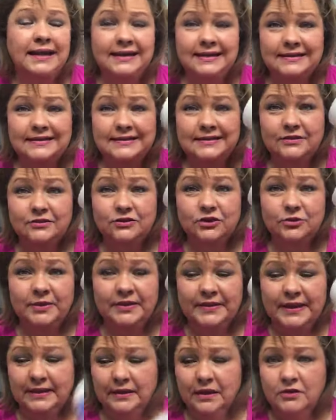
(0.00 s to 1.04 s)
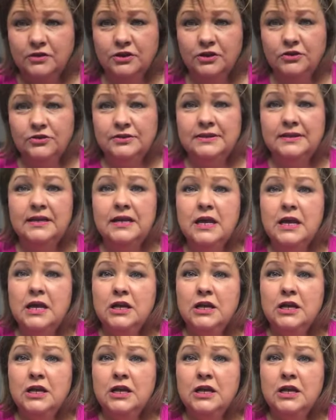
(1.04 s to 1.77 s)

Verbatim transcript: and it still took me that long to use it.